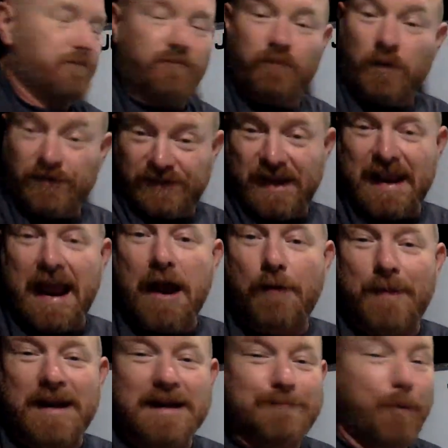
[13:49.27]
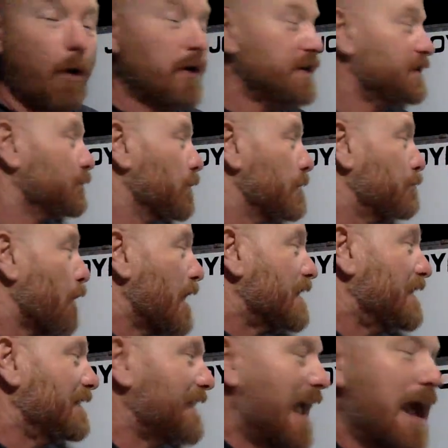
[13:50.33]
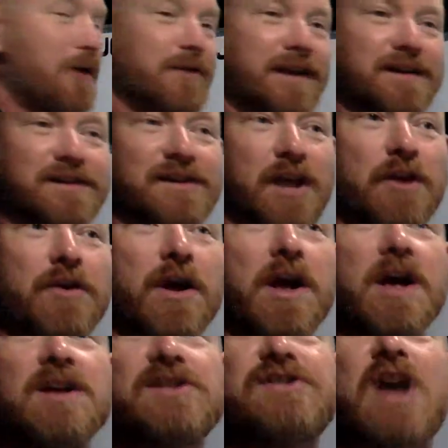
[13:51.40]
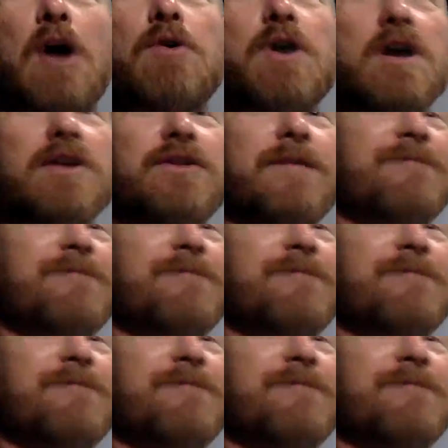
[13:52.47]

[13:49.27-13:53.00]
we'll see how many points we break it down into. So the